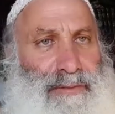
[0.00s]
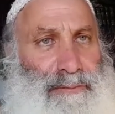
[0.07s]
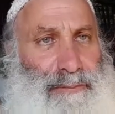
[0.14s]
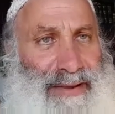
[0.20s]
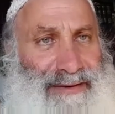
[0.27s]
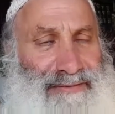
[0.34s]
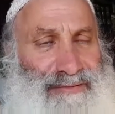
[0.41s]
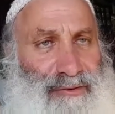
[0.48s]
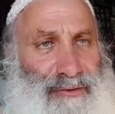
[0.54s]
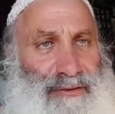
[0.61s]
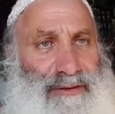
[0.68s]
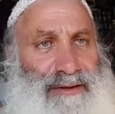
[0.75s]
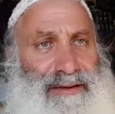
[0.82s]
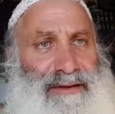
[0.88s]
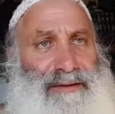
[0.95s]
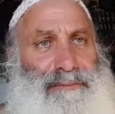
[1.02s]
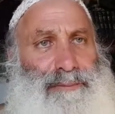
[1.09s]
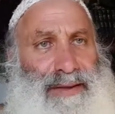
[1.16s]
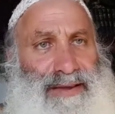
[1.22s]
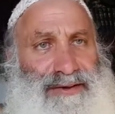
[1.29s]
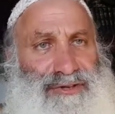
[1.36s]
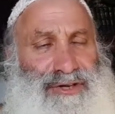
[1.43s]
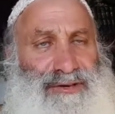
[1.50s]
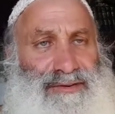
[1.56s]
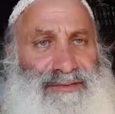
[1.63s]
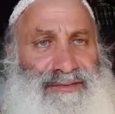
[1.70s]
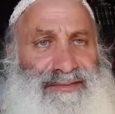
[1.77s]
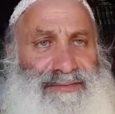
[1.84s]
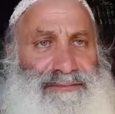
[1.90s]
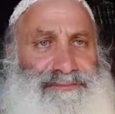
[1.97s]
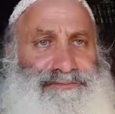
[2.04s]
mental patience,